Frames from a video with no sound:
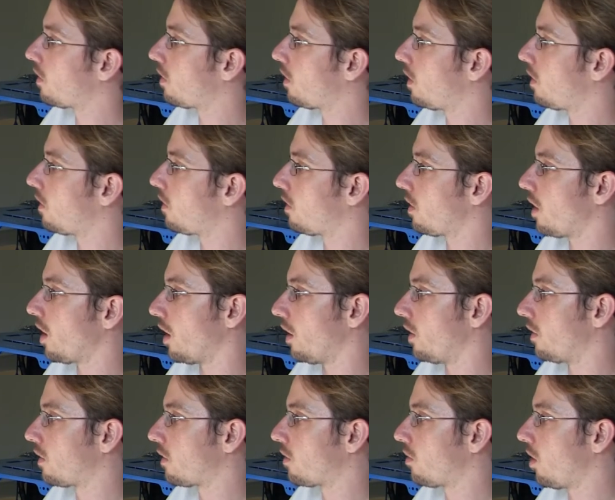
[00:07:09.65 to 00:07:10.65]
since yeah,
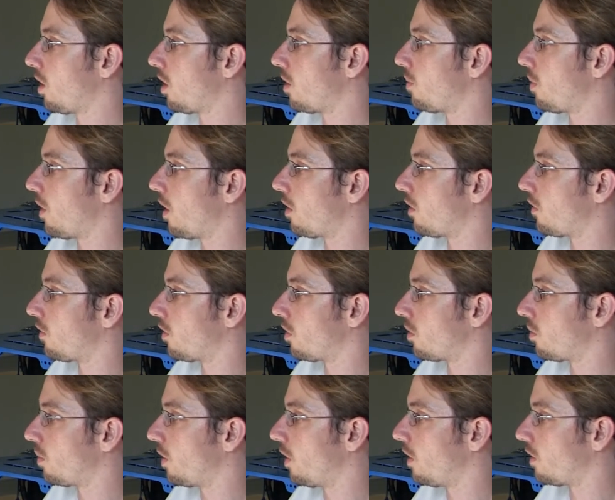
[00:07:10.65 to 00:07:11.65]
it's quite a
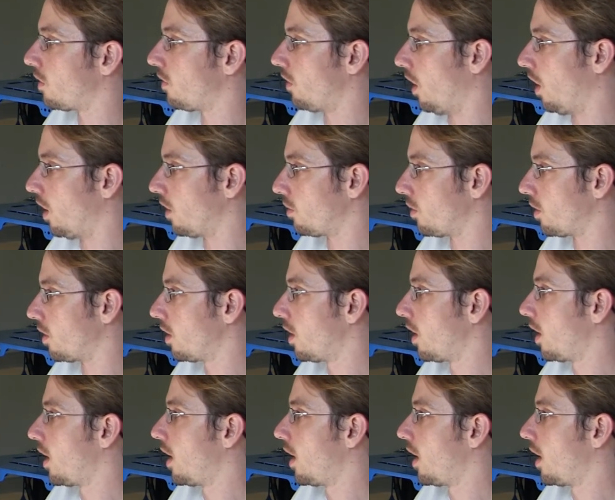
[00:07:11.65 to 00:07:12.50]
powerful piece of hardware.